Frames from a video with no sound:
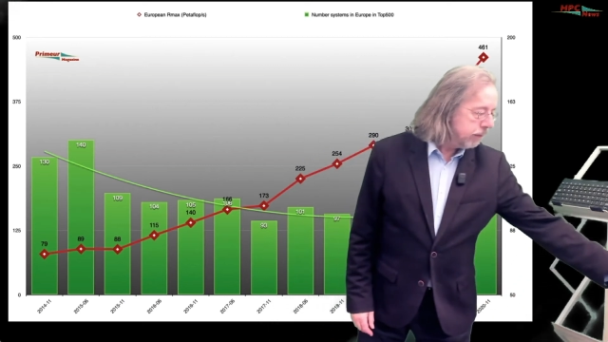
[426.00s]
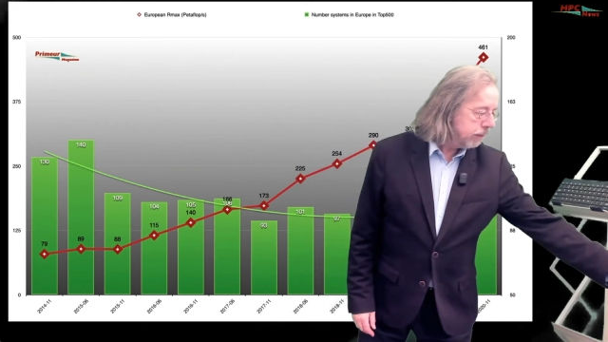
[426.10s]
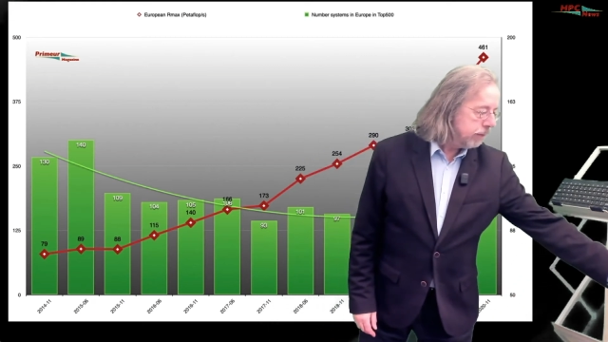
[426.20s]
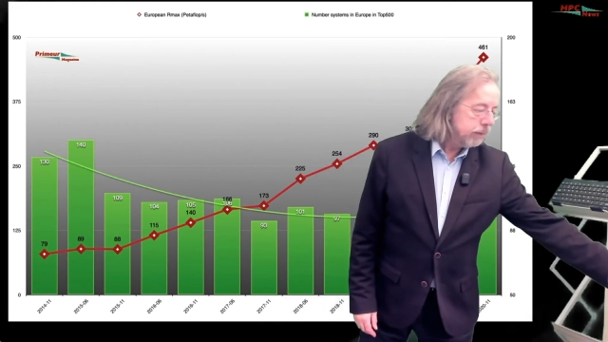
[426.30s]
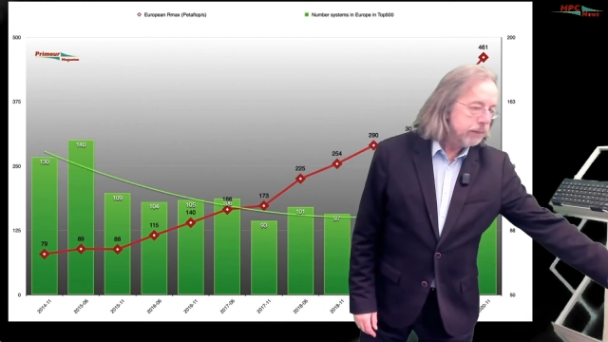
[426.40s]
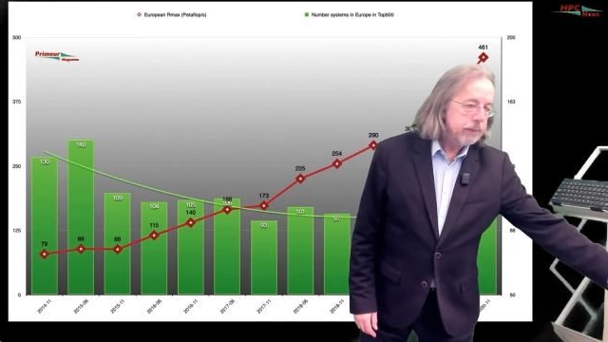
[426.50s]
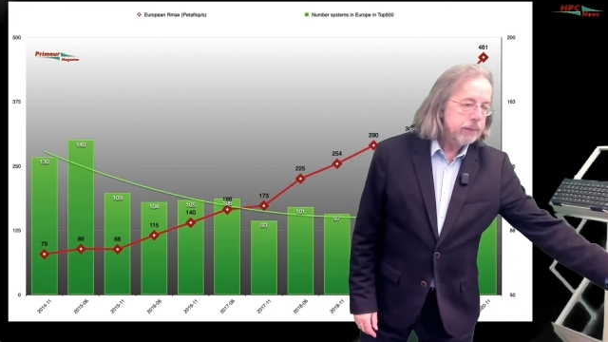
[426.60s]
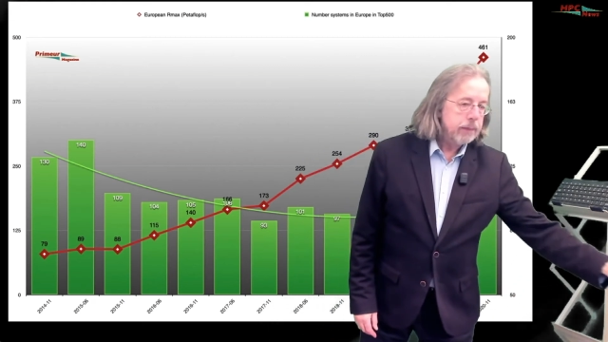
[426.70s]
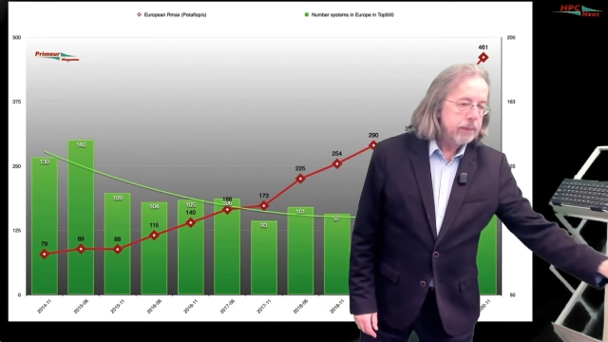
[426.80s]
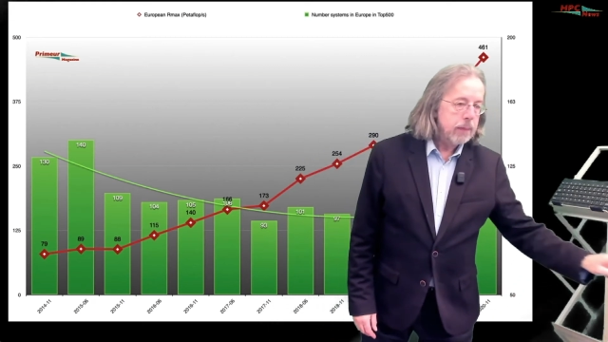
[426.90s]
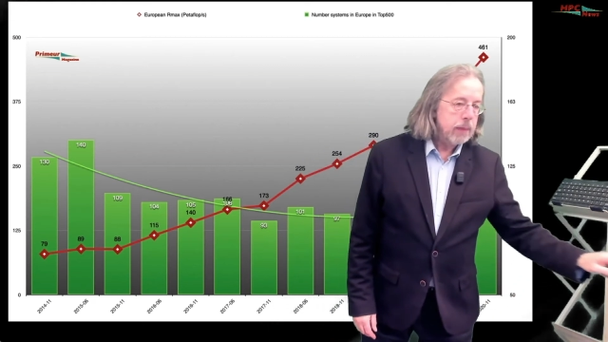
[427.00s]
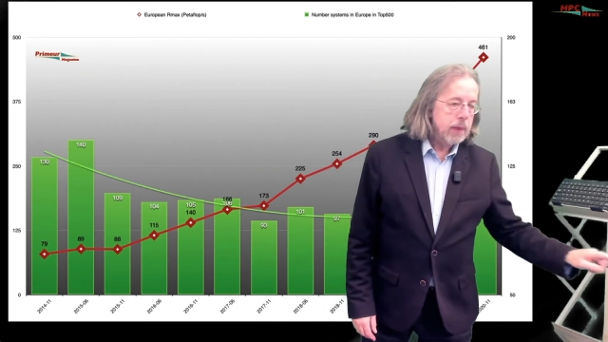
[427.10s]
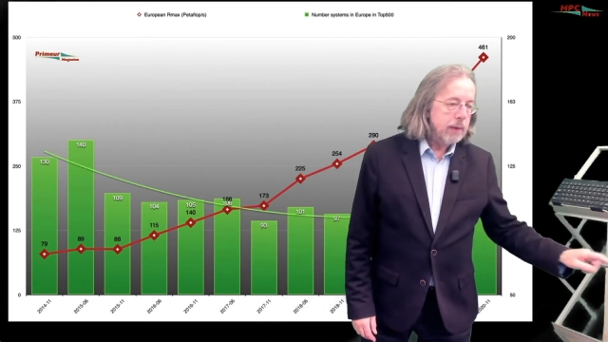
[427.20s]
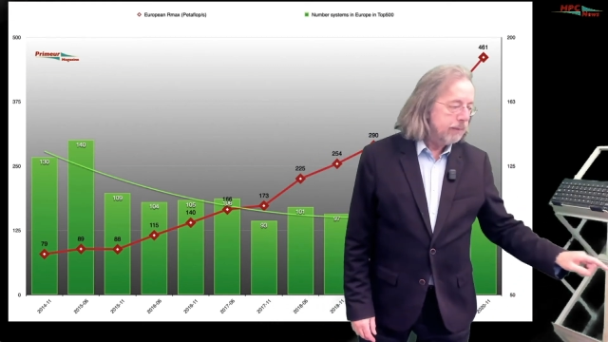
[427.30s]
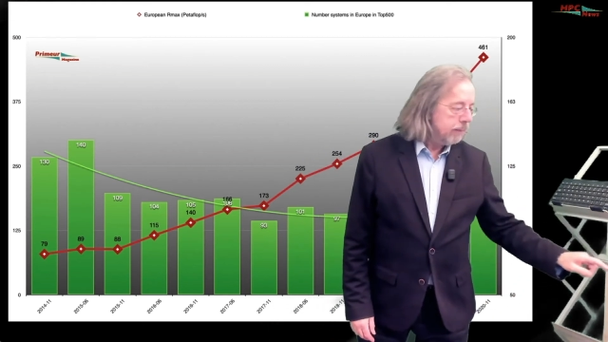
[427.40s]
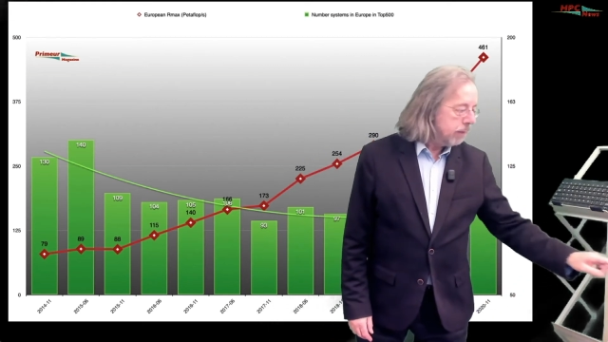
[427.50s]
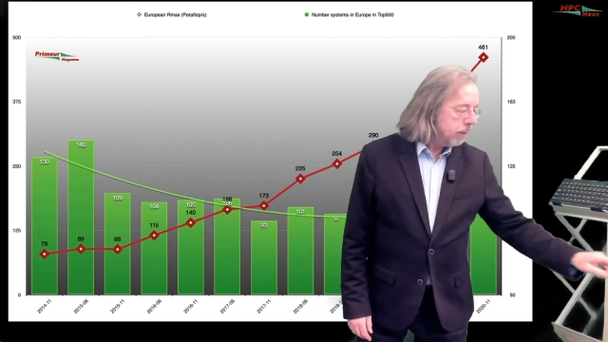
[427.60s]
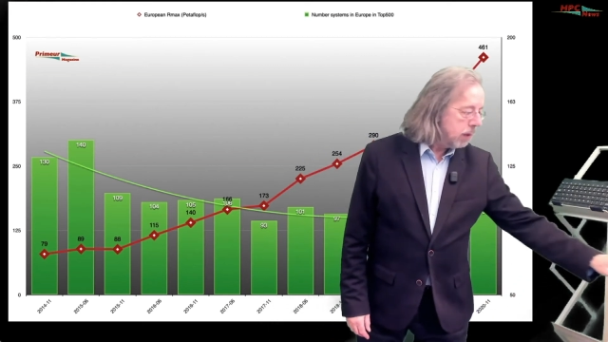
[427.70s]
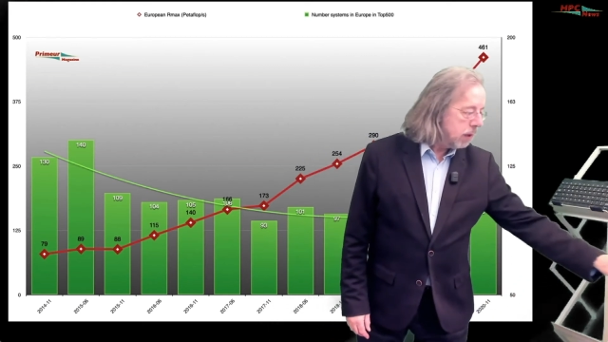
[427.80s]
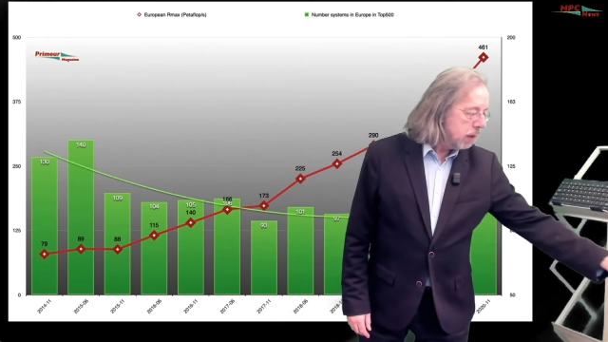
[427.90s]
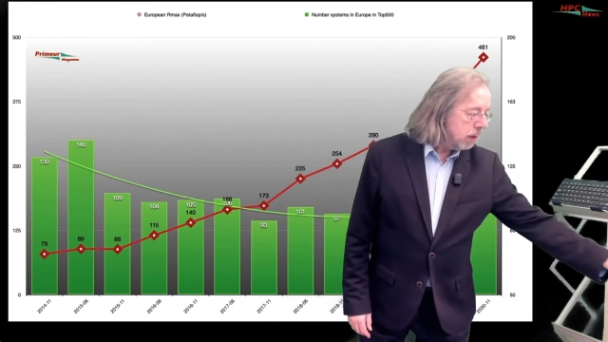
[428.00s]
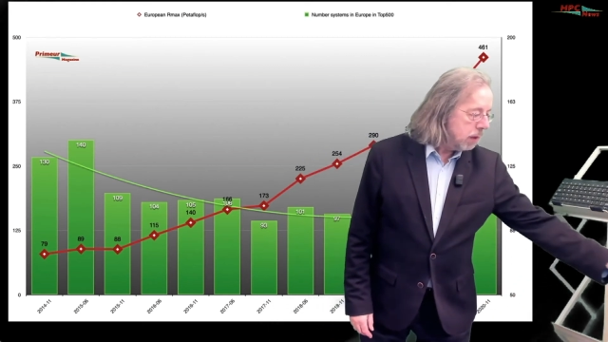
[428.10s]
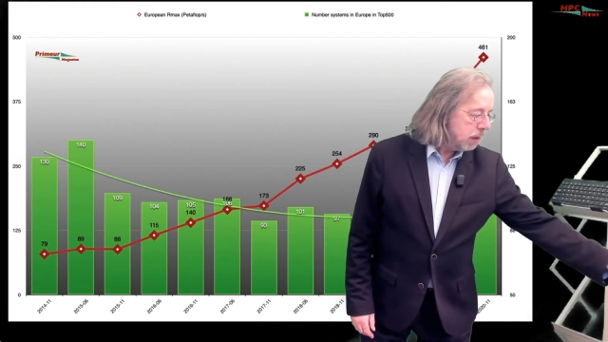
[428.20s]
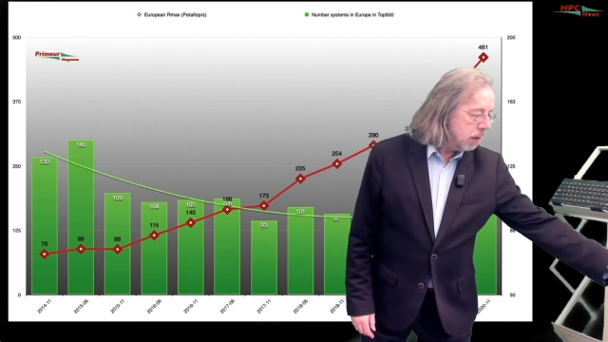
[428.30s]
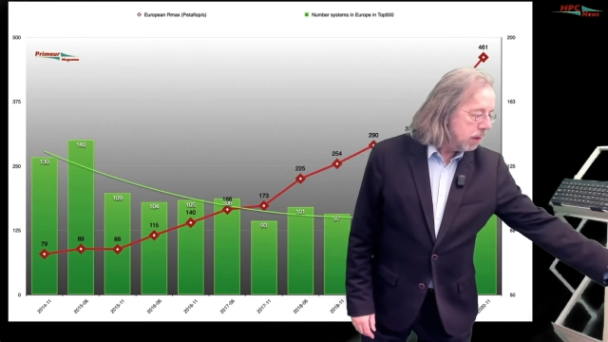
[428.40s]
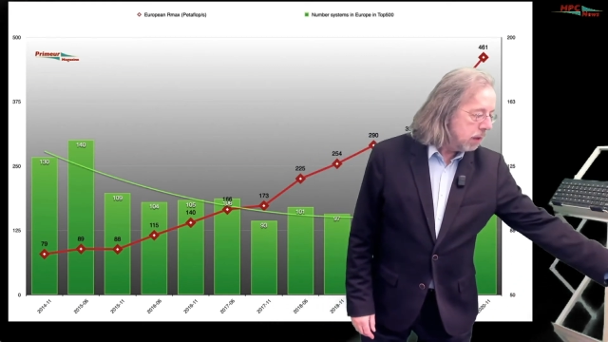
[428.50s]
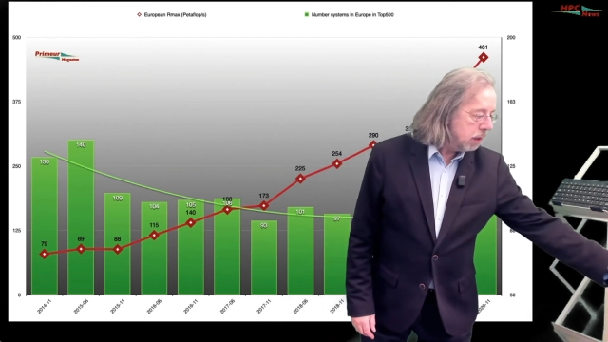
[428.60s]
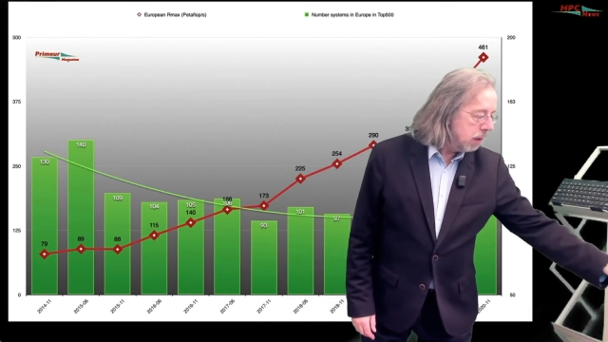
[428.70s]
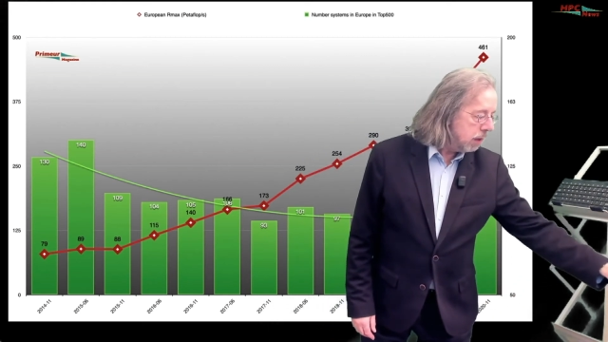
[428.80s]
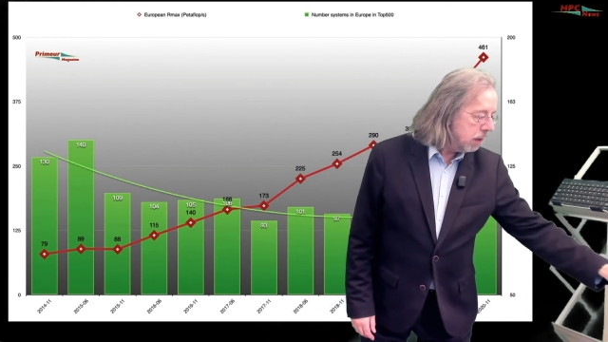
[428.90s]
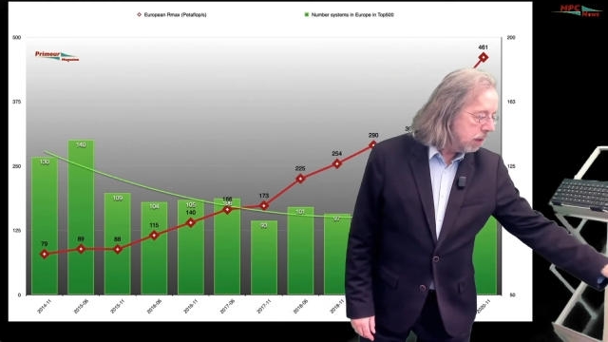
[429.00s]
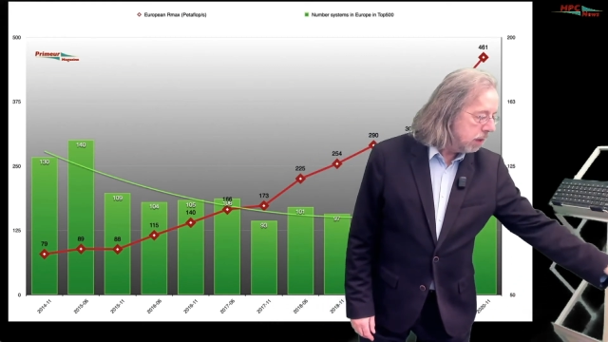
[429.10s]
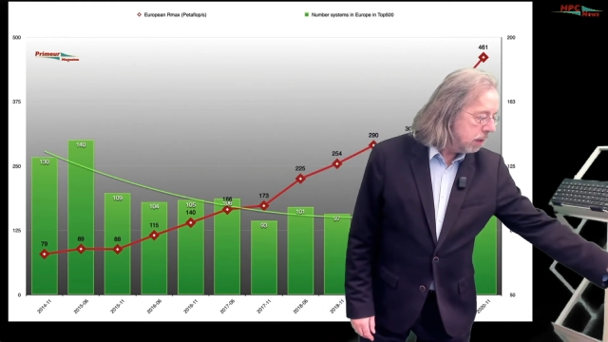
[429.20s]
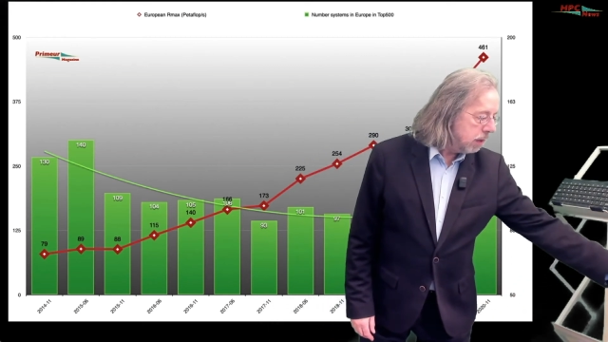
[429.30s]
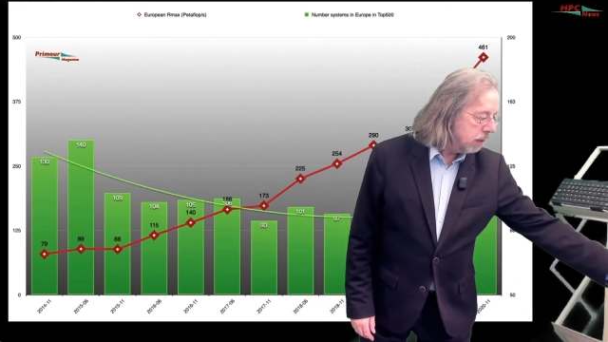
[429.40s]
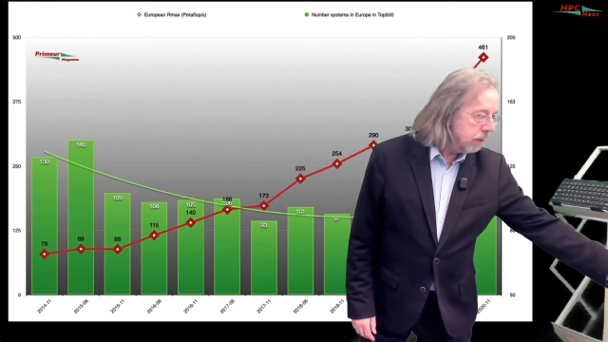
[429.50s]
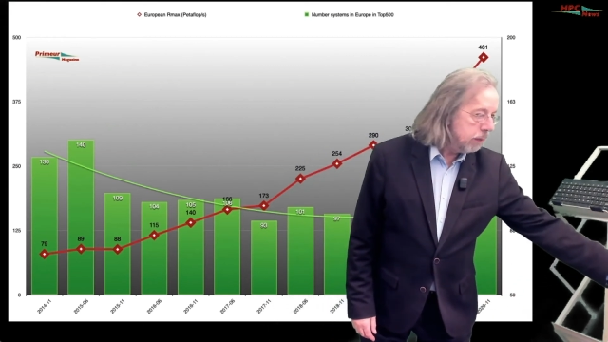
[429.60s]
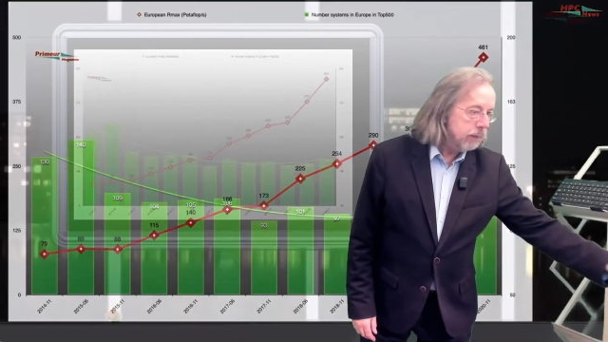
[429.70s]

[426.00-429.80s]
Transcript: Nobody speaks.